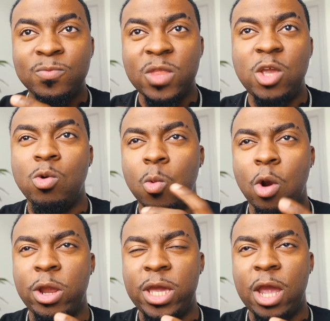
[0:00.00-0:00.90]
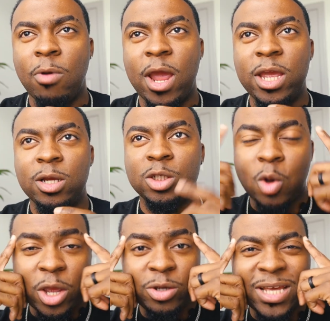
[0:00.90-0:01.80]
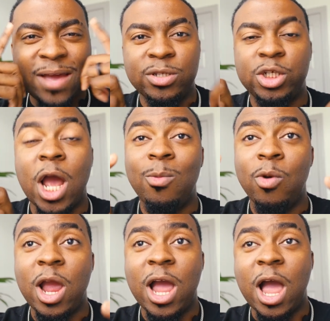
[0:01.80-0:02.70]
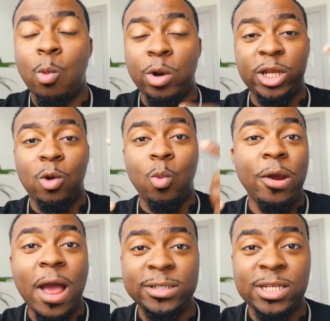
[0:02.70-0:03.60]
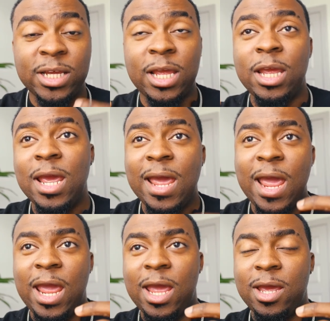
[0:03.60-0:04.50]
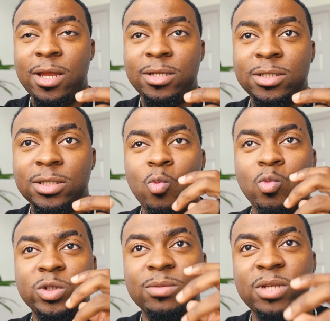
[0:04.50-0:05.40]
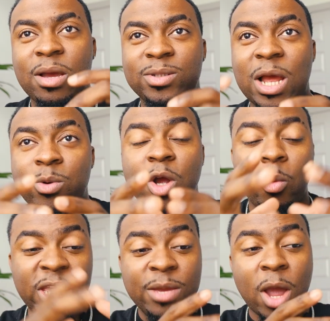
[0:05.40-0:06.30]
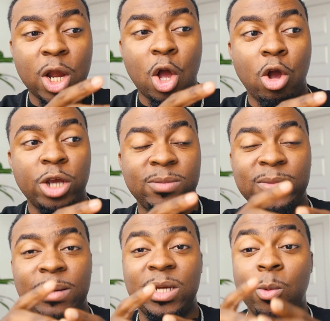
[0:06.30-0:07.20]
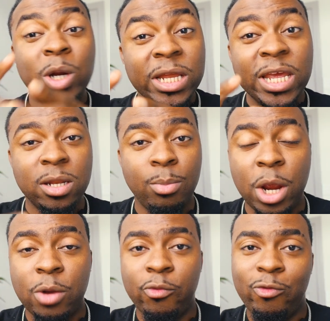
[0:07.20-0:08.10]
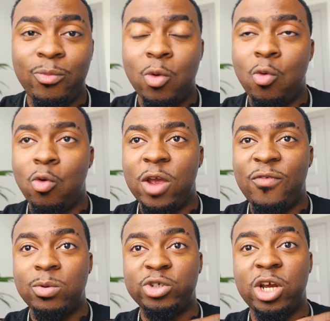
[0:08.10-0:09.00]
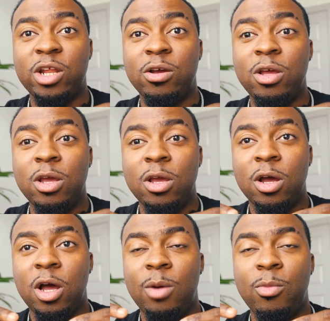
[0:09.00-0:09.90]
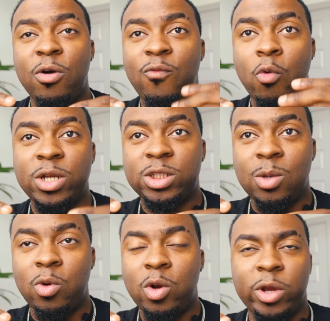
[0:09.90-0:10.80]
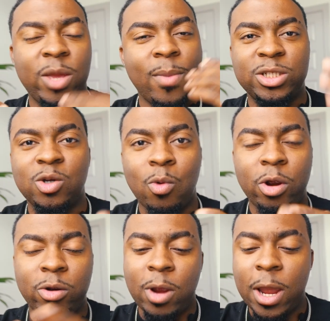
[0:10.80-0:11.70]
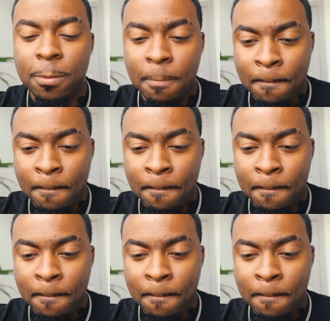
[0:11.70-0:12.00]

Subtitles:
that you were working at, right? So I used to have a job where I worked at a warehouse, and sometimes I would go eat in my car. Sometimes I would eat in the break room, or if I was trying to avoid someone or get back to work, right,